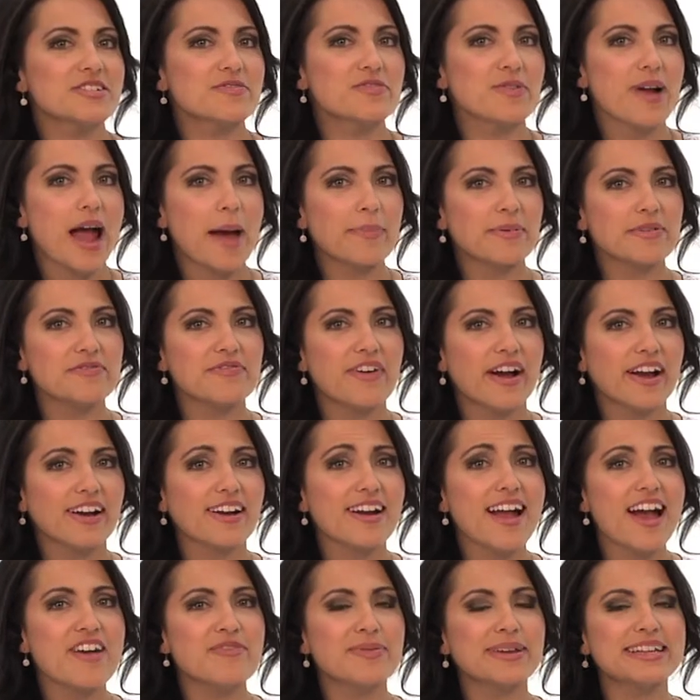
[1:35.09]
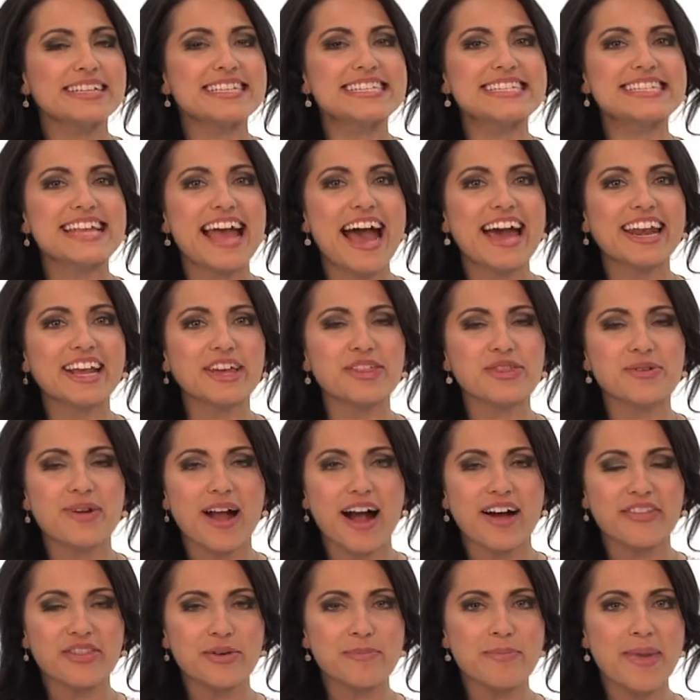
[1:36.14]
of Rapid Fire have been ecstatic
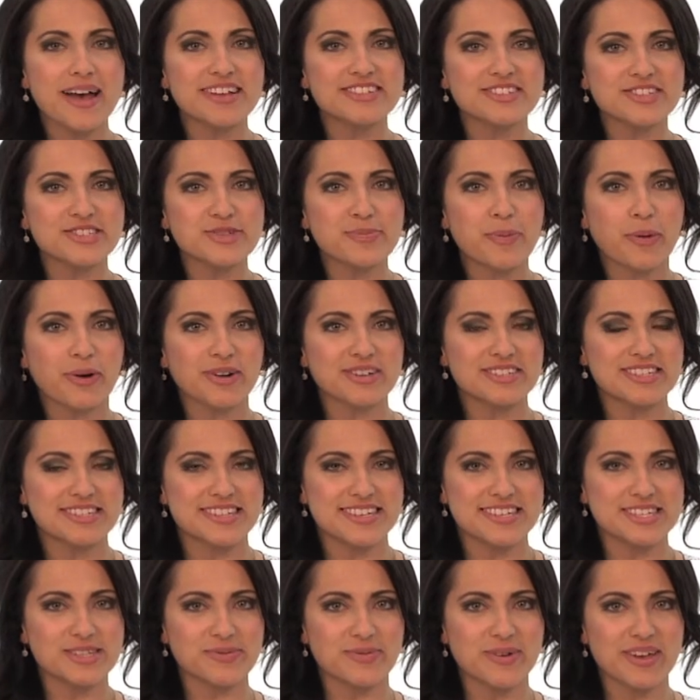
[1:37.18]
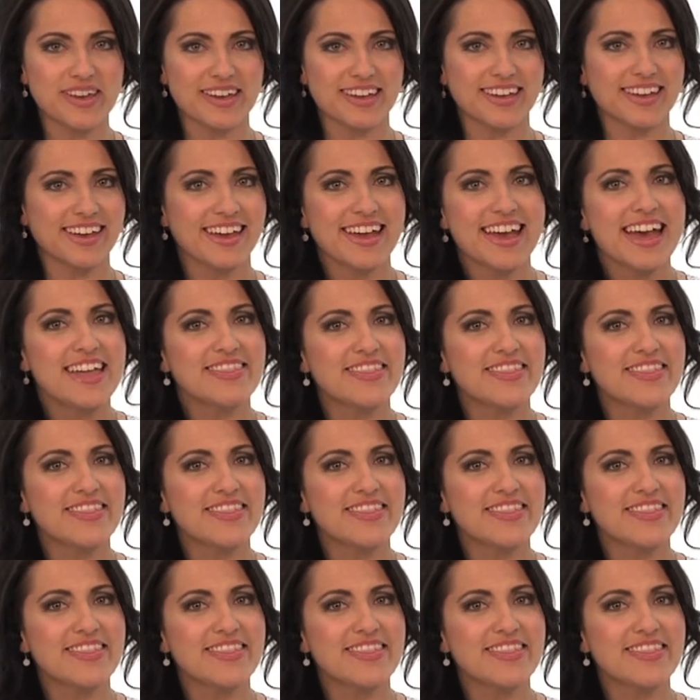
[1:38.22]
throughout the message boards this week.